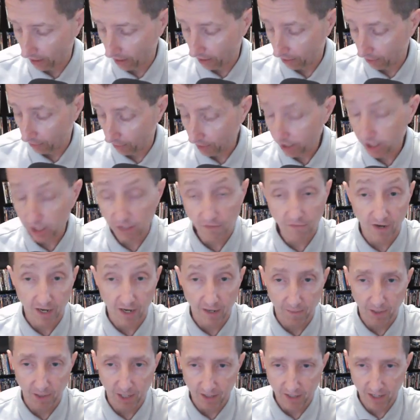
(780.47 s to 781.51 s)
the Ritchie
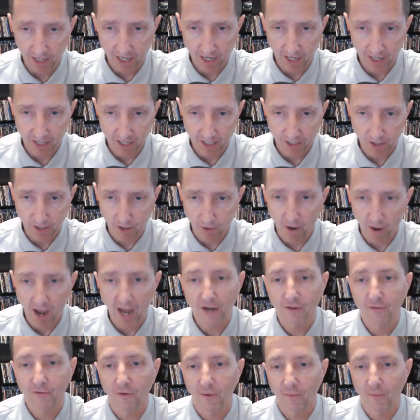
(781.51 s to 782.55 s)
family, the disco
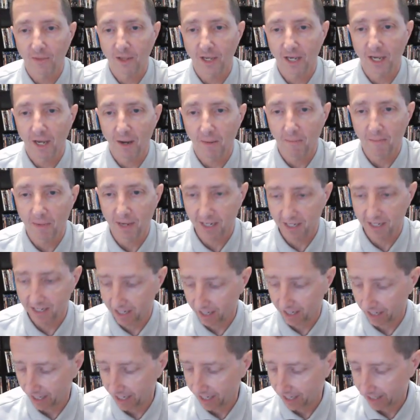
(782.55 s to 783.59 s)
act from the mid
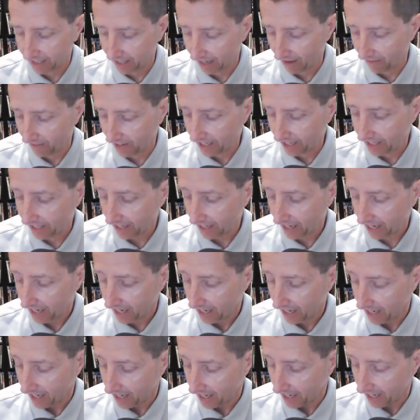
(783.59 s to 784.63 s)
to late 70s.
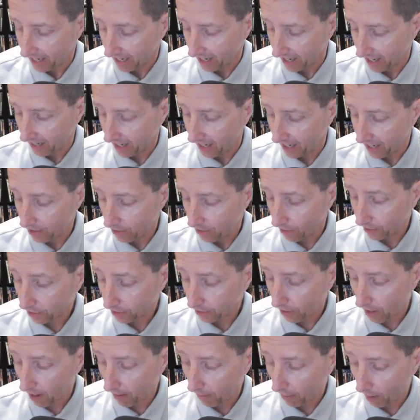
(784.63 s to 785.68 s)
And you
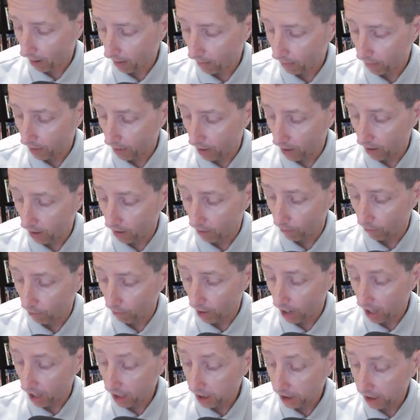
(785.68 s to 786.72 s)
also get Barbara
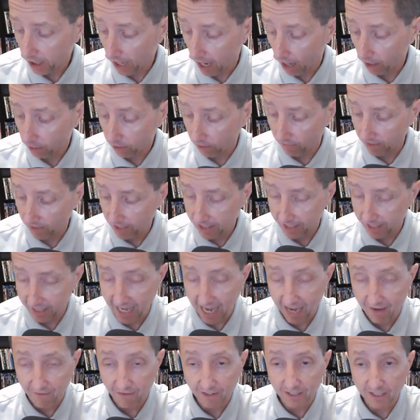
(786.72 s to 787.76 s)
Rush, Altavice
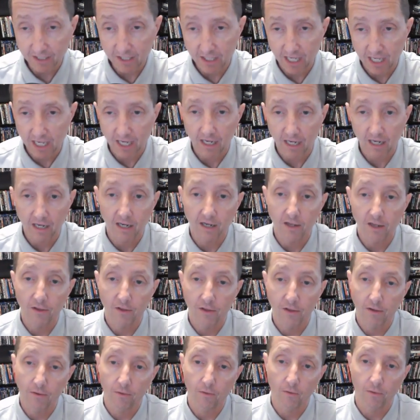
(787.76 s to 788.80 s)
Davis, the
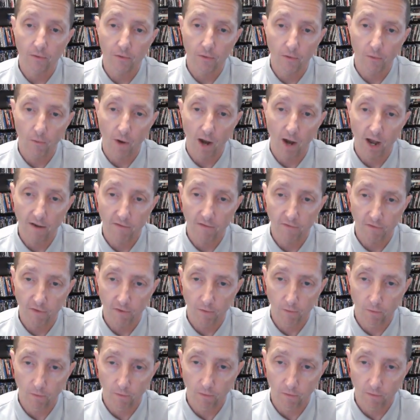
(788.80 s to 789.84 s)
wife
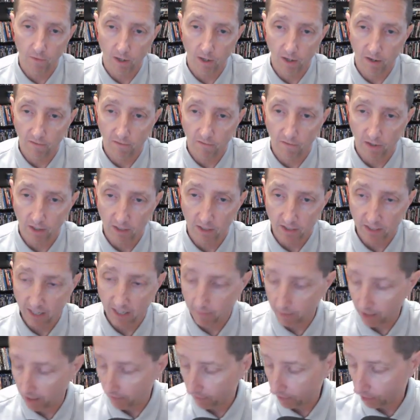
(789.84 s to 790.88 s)
of
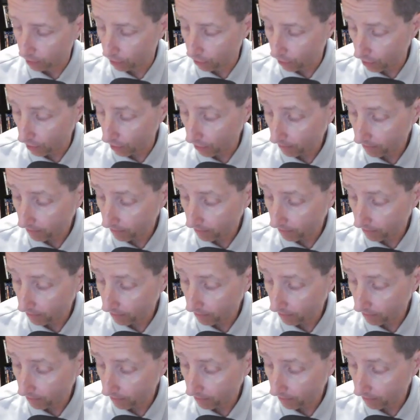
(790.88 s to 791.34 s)
Sammy Davis Jr.,